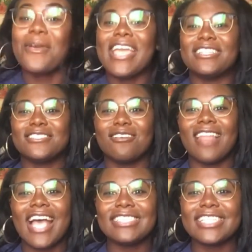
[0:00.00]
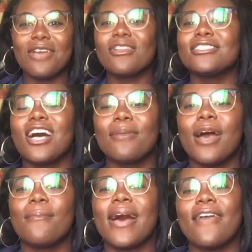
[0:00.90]
okay, so lastly, I want to talk
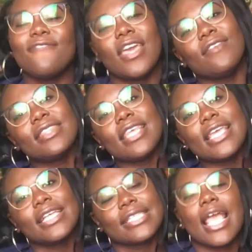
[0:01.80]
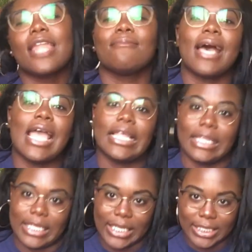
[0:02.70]
about my favorite things and my
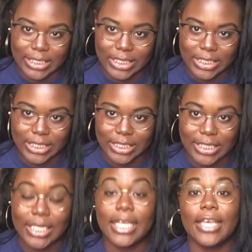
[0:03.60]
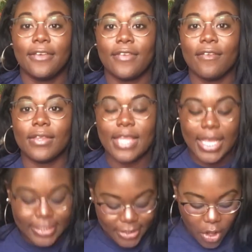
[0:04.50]
least favorite
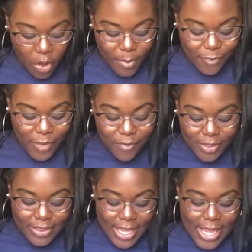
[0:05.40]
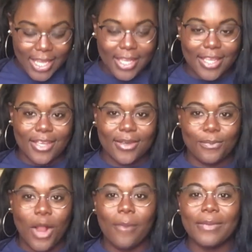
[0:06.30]
thing. So my favorite thing,
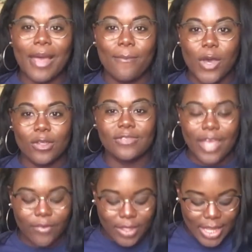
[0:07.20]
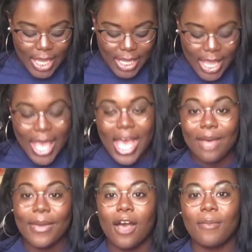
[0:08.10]
probably my most favorite thing
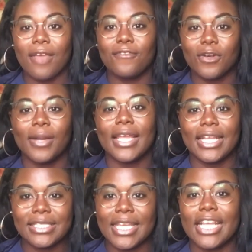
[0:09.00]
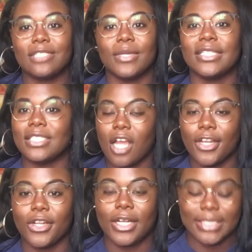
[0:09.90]
about my Fulbright ETA experience in
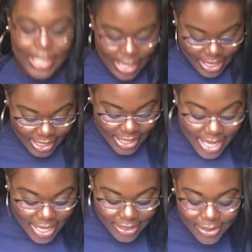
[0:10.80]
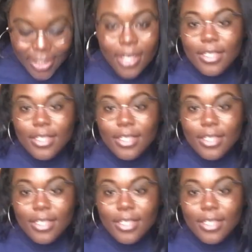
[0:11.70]
Honduras is...